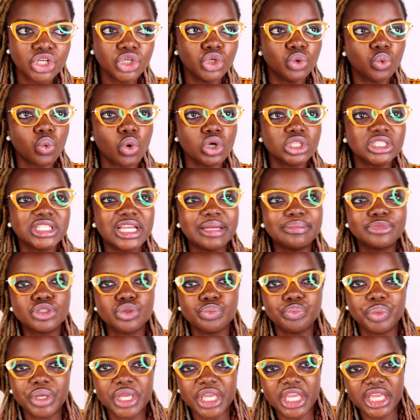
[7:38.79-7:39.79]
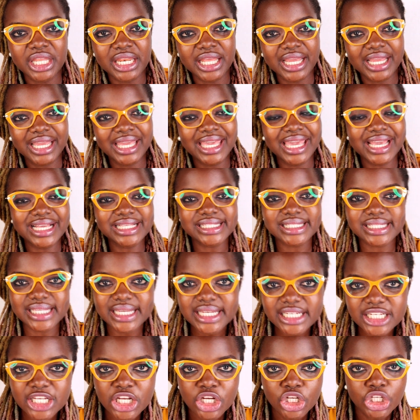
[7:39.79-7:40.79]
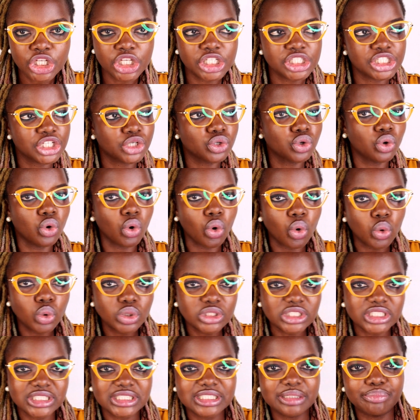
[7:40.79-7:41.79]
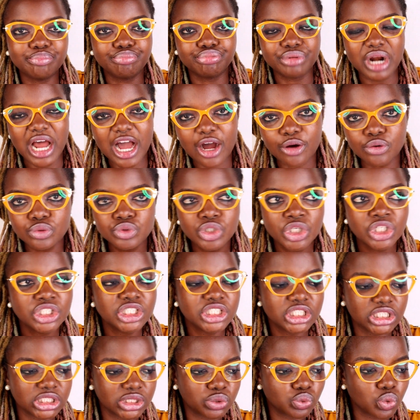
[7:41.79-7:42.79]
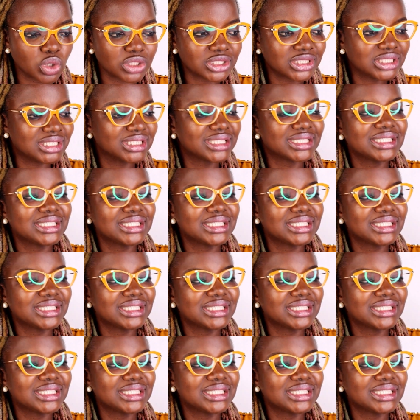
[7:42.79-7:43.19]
You want them to be in a casing. Is it gold? Is it brown? This is what